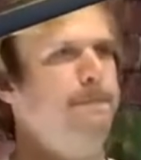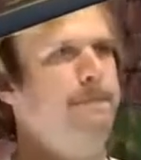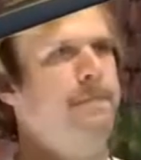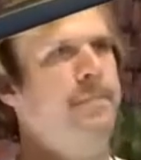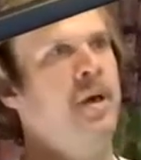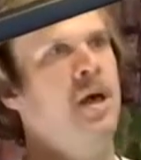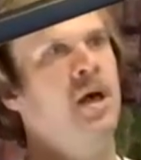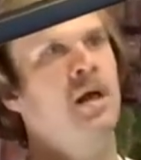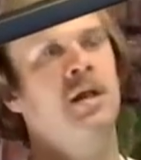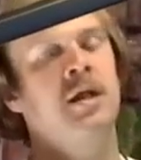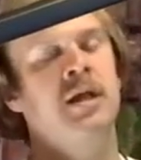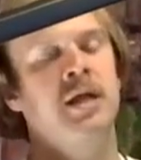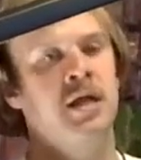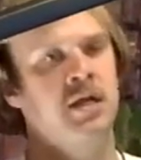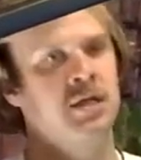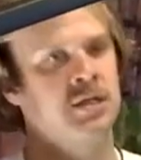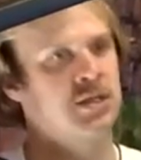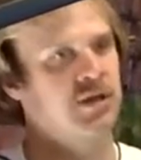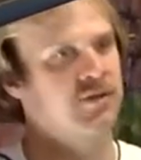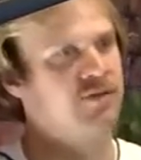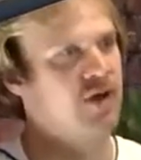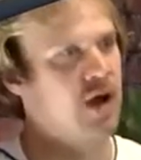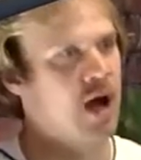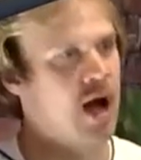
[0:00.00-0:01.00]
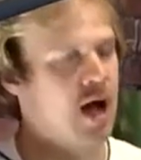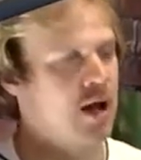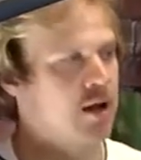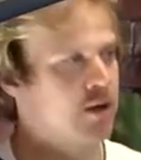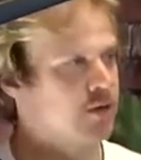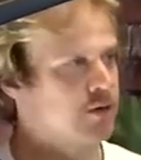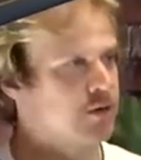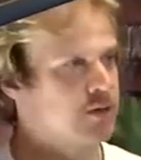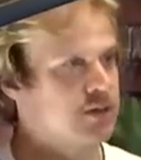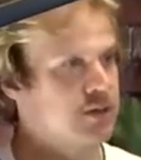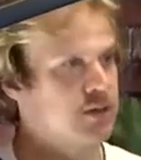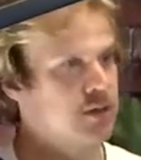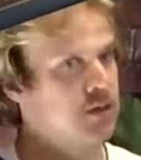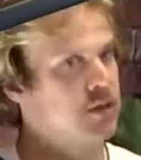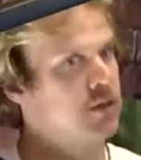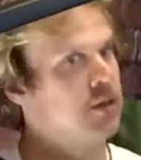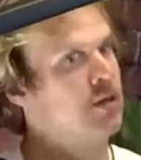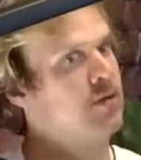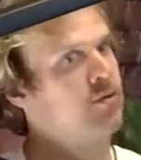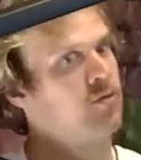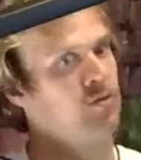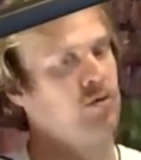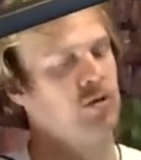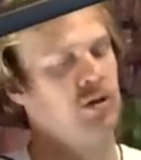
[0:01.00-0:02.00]
billions of dollars,
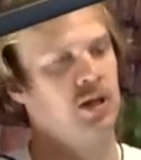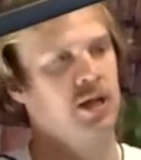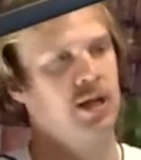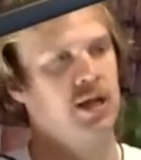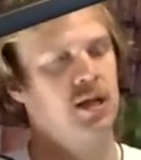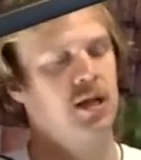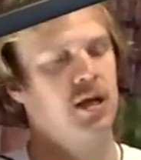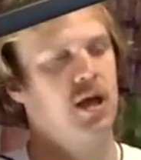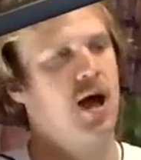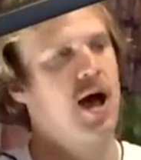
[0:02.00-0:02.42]
literally.